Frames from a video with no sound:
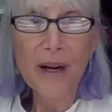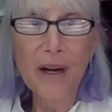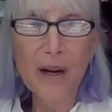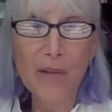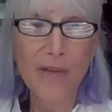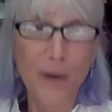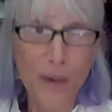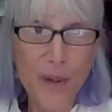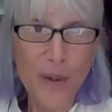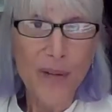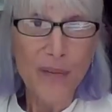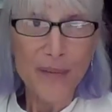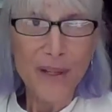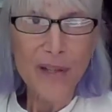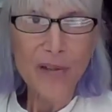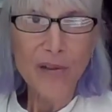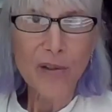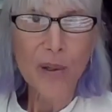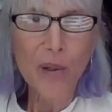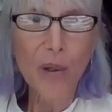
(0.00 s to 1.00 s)
for
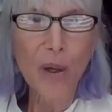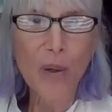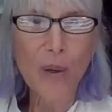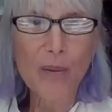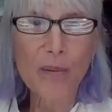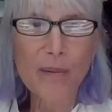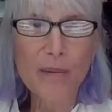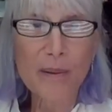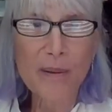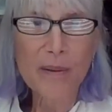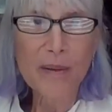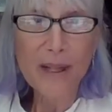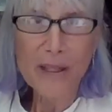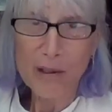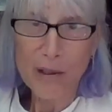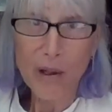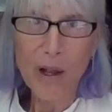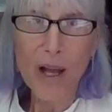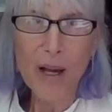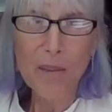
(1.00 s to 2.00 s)
reflux alone. That's a
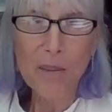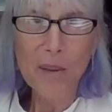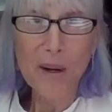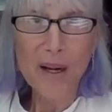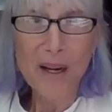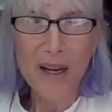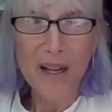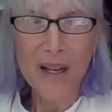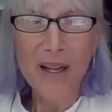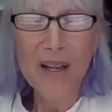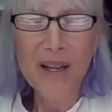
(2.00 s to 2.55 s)
lot of money.